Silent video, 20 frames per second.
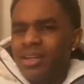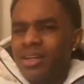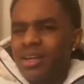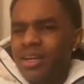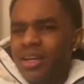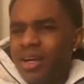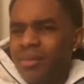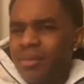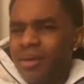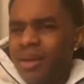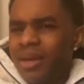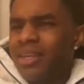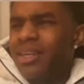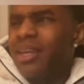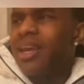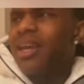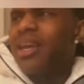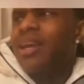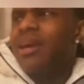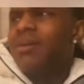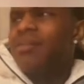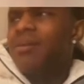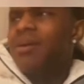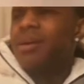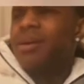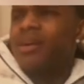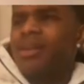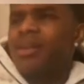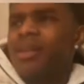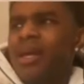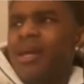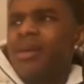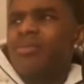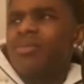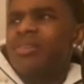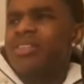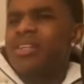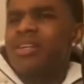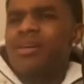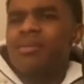I'm like, yeah, I'm good. Like,
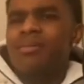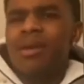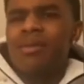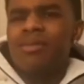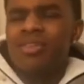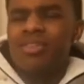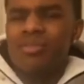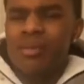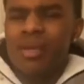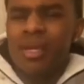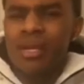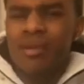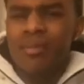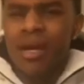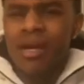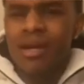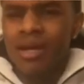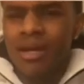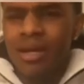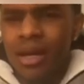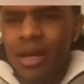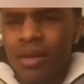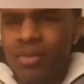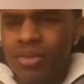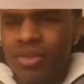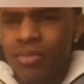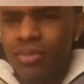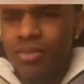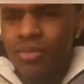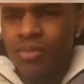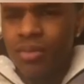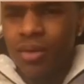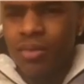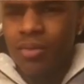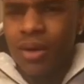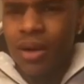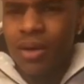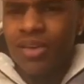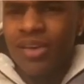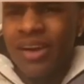what's up? Like, what you mean am I good? Like, what you, why, why
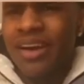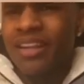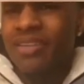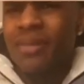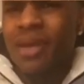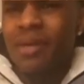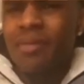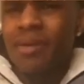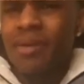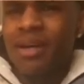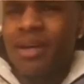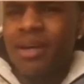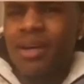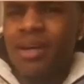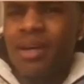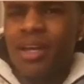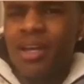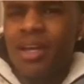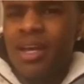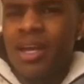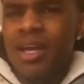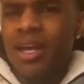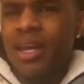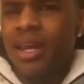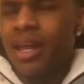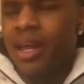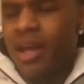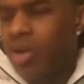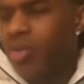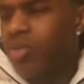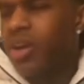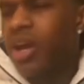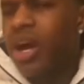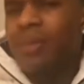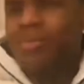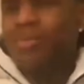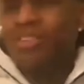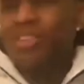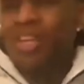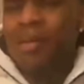are you asking me I'm good? He like, oh no, I'm
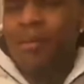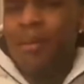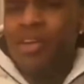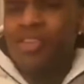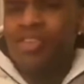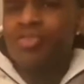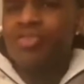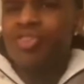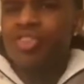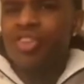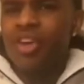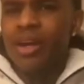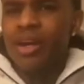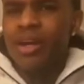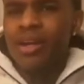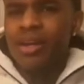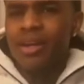just trying to make sure you straight.